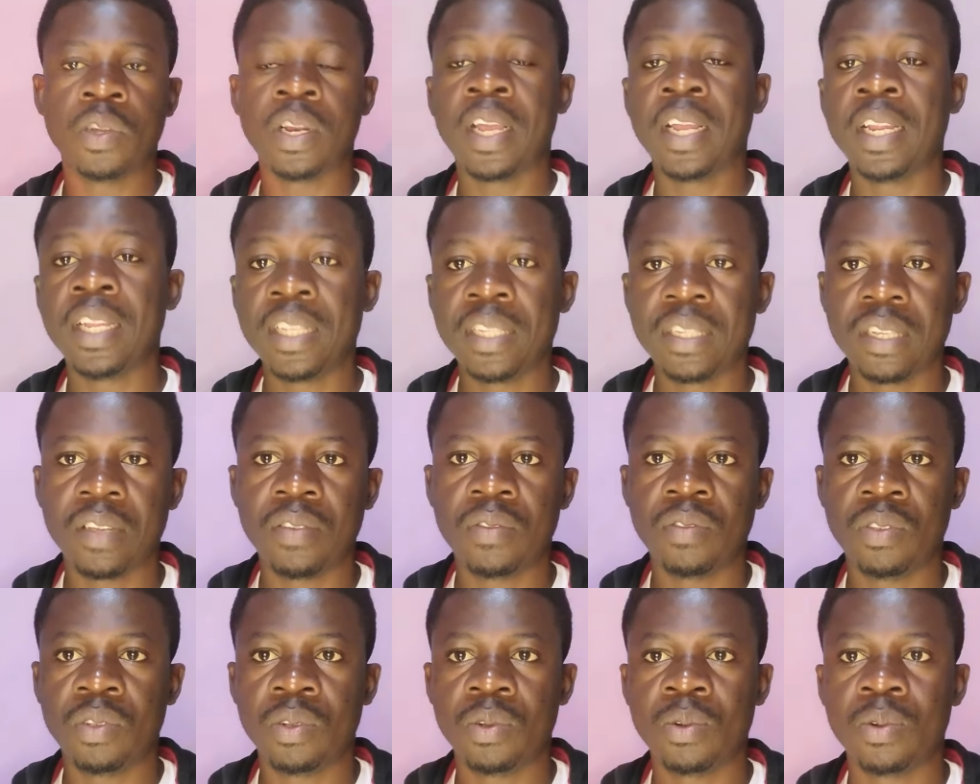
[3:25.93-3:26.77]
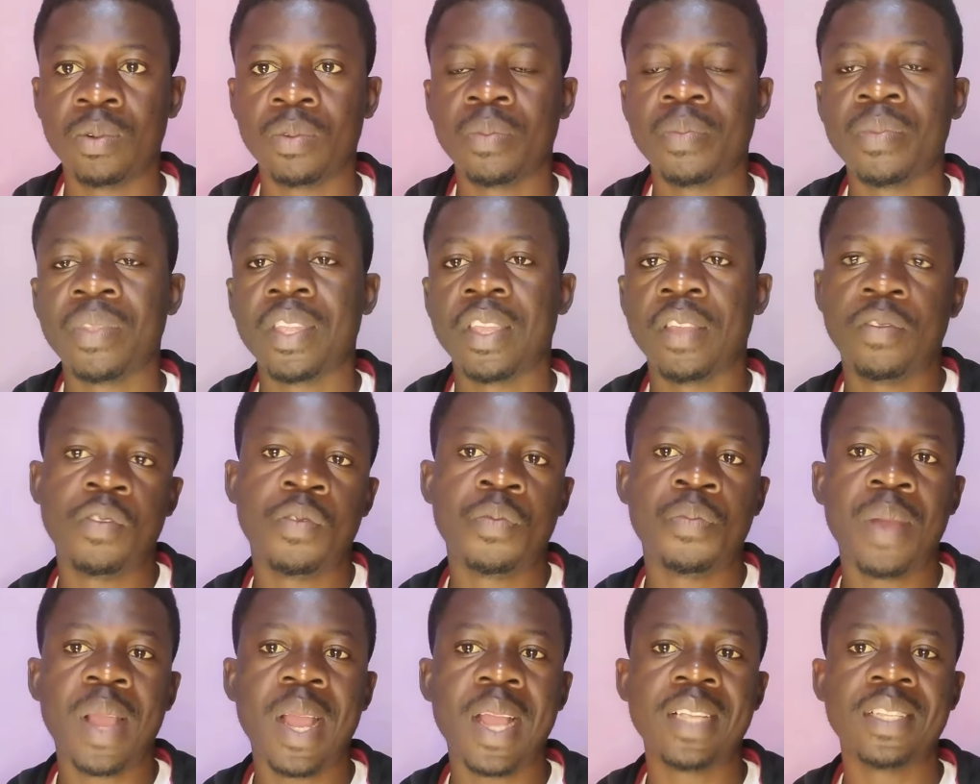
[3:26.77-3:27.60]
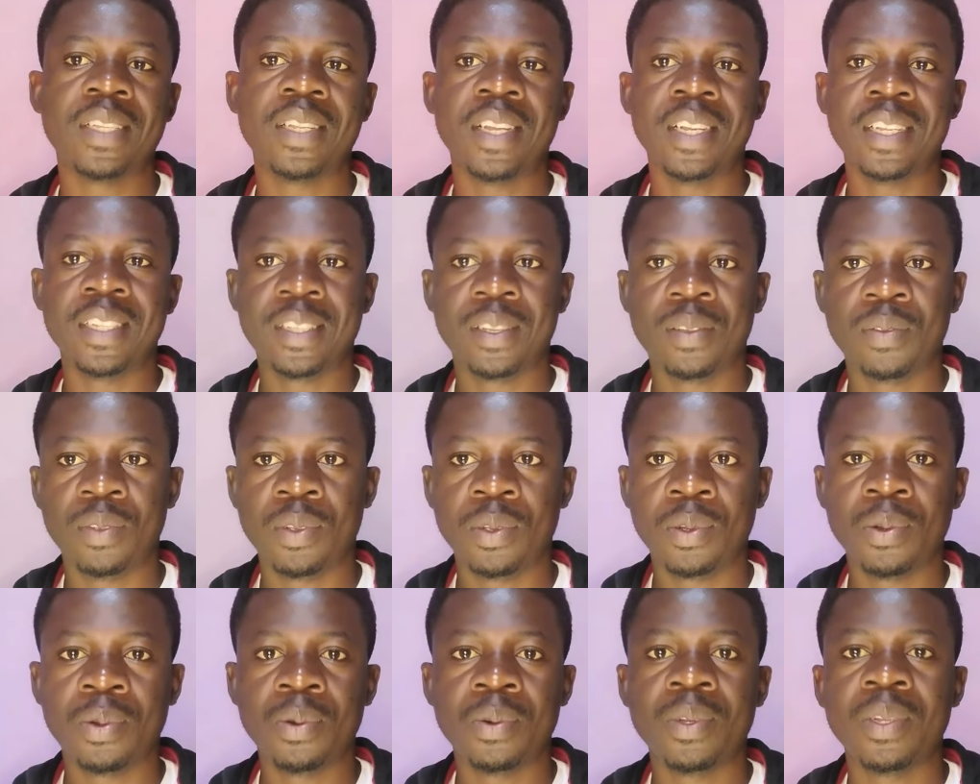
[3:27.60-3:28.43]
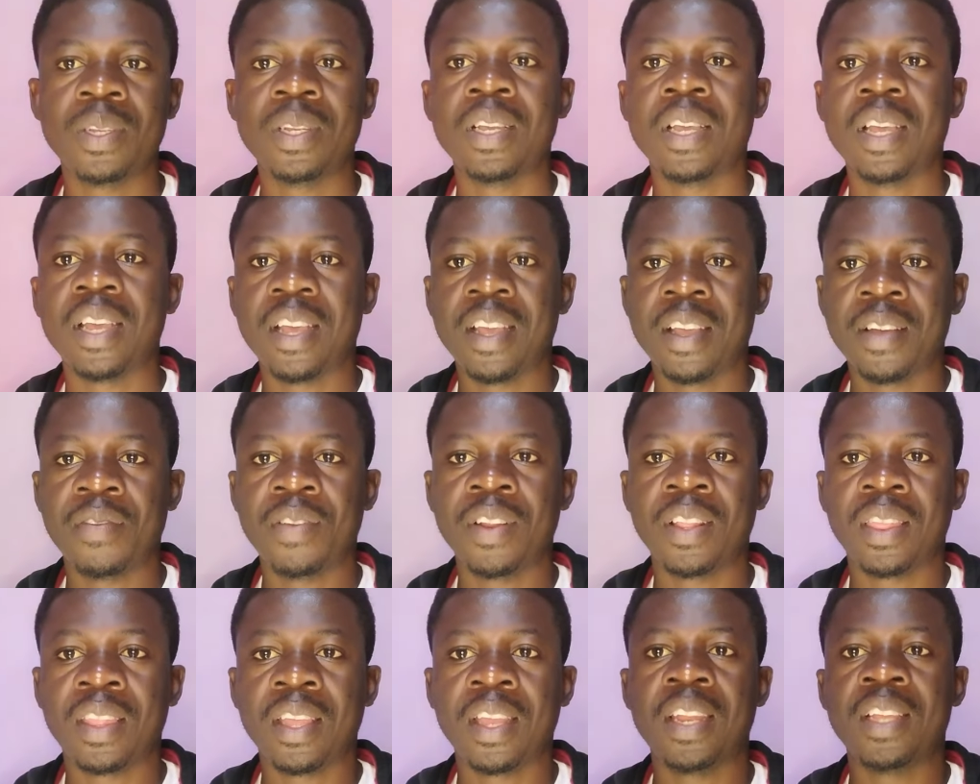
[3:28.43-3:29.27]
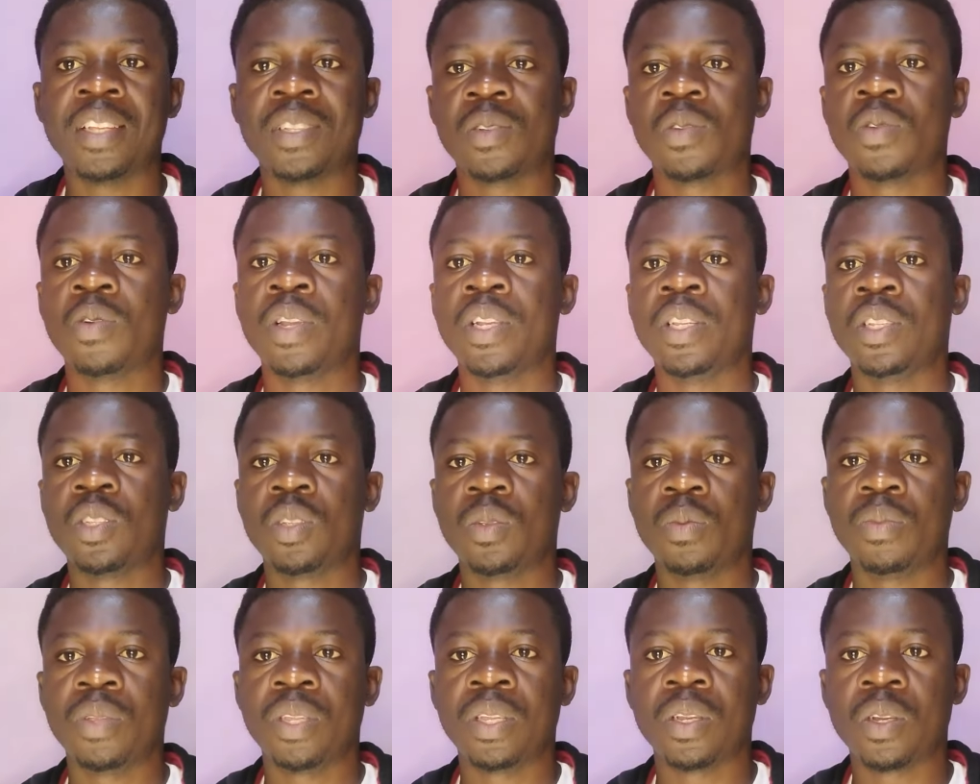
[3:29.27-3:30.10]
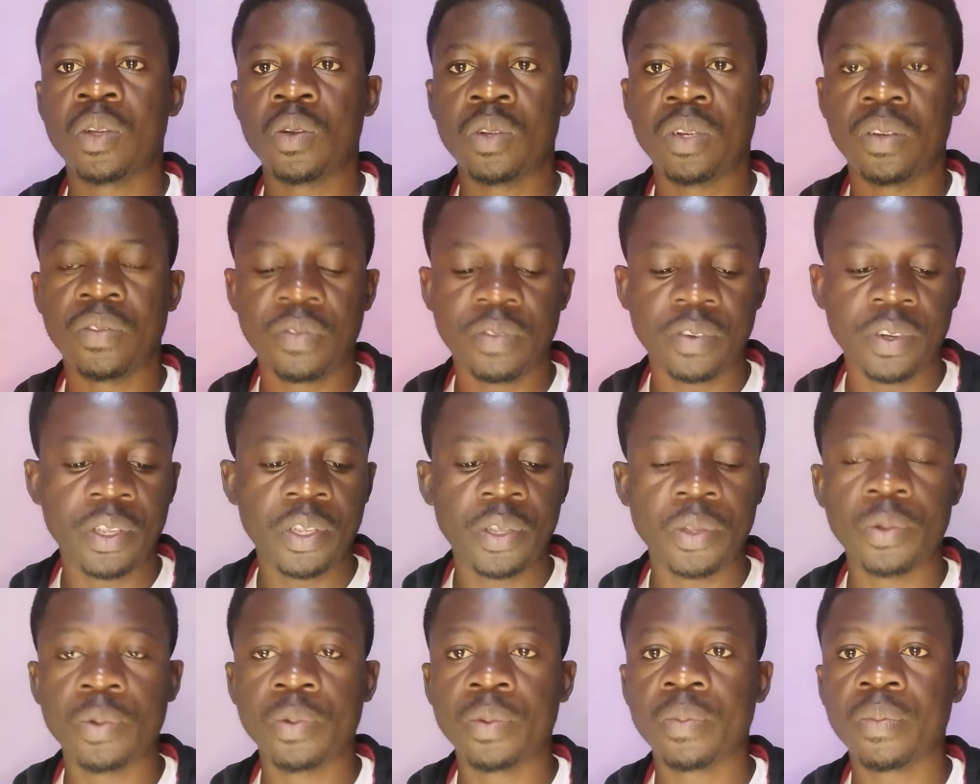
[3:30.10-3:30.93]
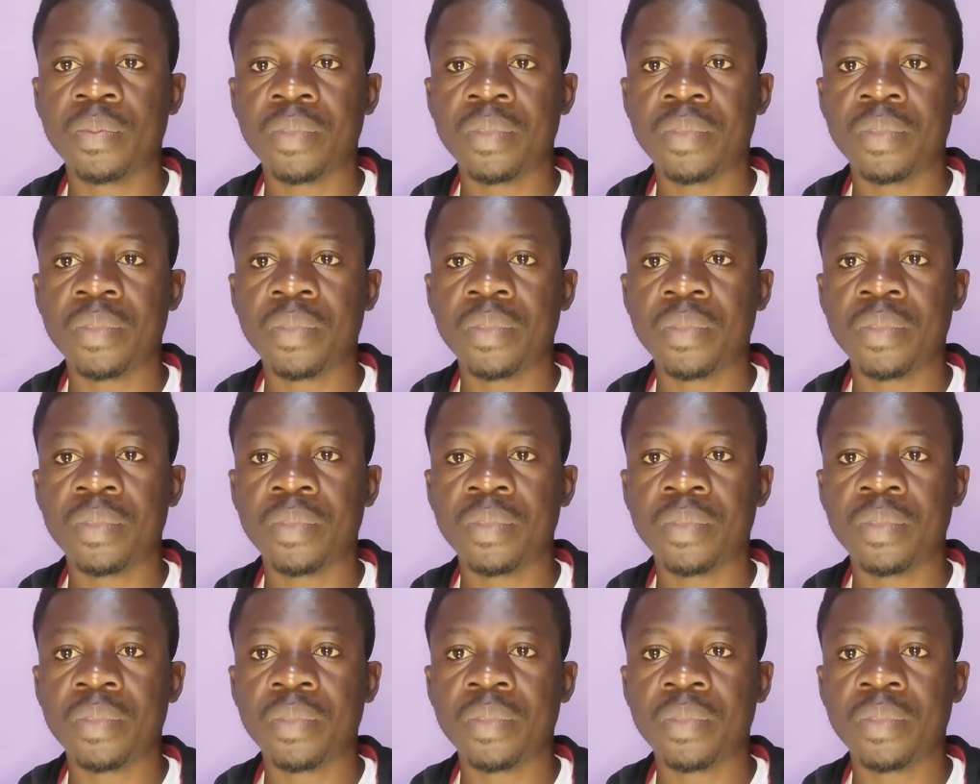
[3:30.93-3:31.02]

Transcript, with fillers: for an interview. If you pass the interview, everything is going to be good for you.